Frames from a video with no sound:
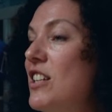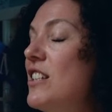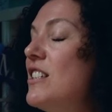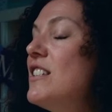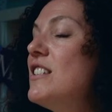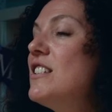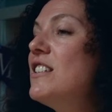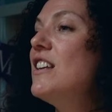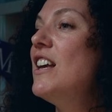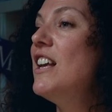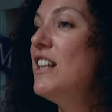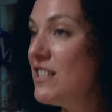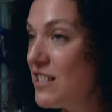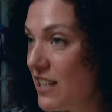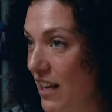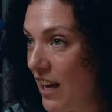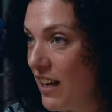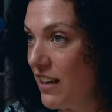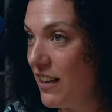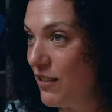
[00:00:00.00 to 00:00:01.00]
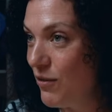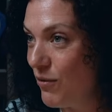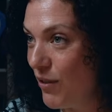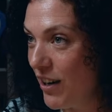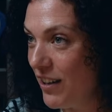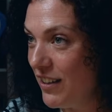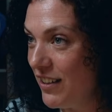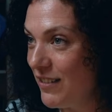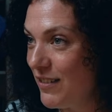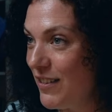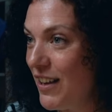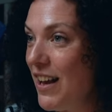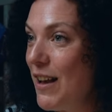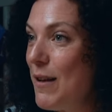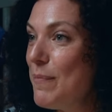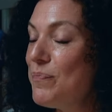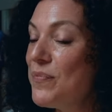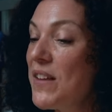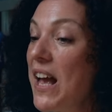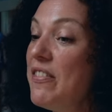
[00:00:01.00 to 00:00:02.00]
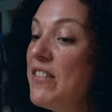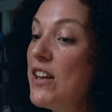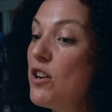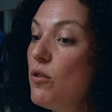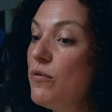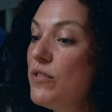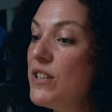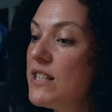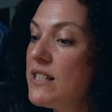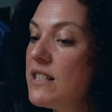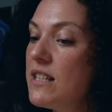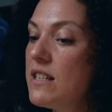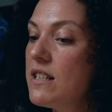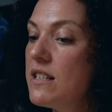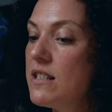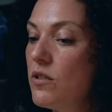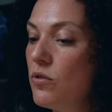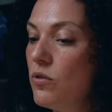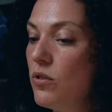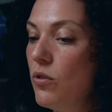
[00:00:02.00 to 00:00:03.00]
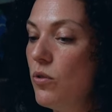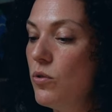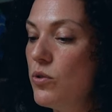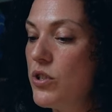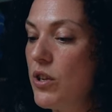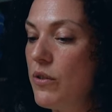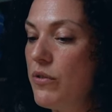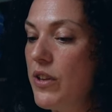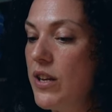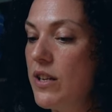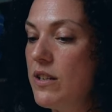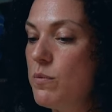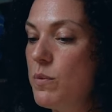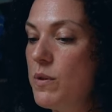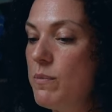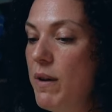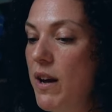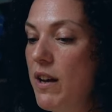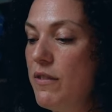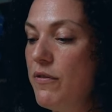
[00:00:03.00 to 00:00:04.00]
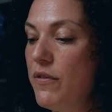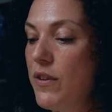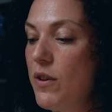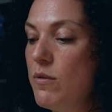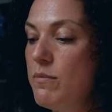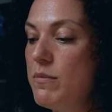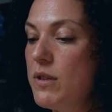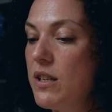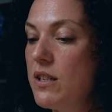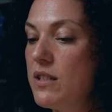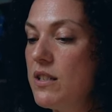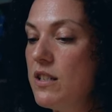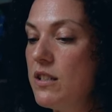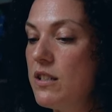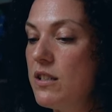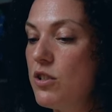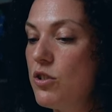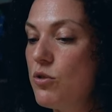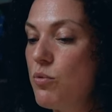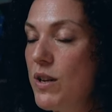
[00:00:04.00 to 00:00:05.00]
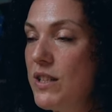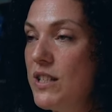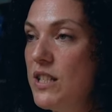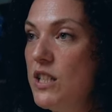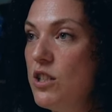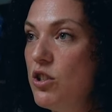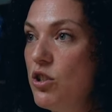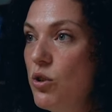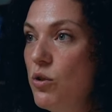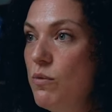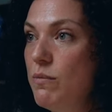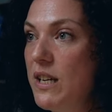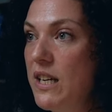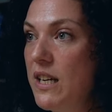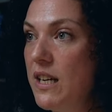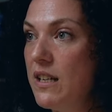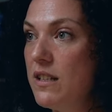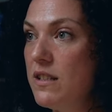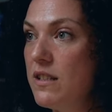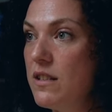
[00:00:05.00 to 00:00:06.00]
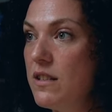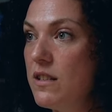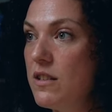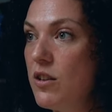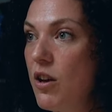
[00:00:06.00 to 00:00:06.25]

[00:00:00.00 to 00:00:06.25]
is insane, right? Yeah. And then obviously there's also things with my film because it's 22 minutes.